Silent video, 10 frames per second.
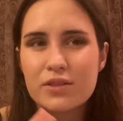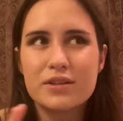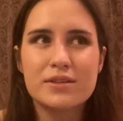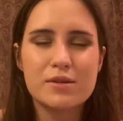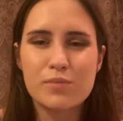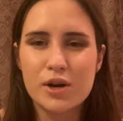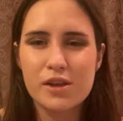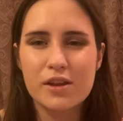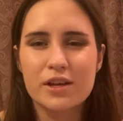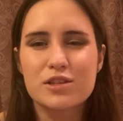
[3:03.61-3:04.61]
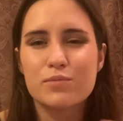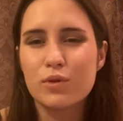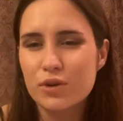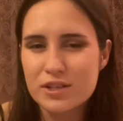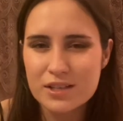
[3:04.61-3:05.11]
This is a book that
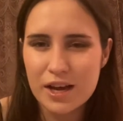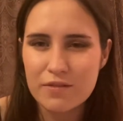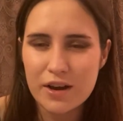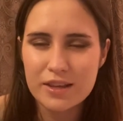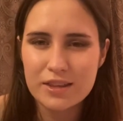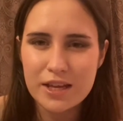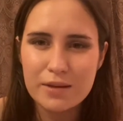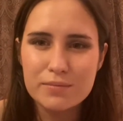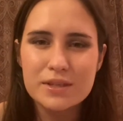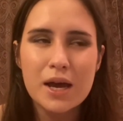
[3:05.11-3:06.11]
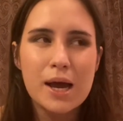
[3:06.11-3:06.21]
explores sci-fi themes,